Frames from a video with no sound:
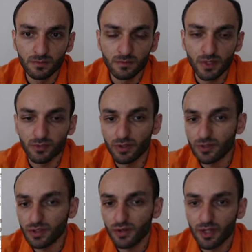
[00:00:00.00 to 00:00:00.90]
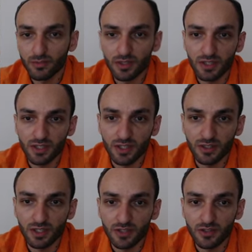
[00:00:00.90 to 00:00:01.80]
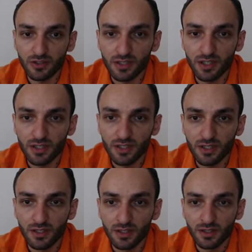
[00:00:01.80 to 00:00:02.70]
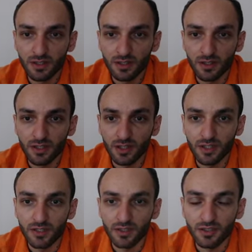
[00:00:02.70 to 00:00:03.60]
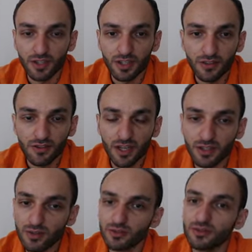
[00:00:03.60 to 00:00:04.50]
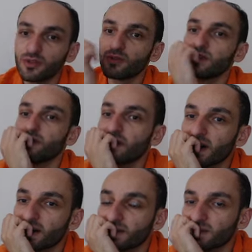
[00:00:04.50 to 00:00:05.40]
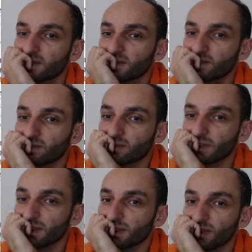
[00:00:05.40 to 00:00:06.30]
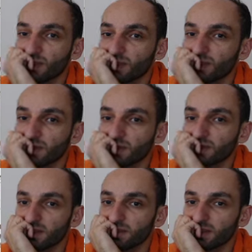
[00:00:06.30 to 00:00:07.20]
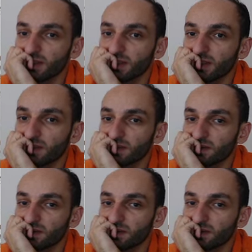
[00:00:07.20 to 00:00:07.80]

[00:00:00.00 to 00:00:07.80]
Yeah, because now knight b6 ideas are there. And here I could go d5, but I did not see it.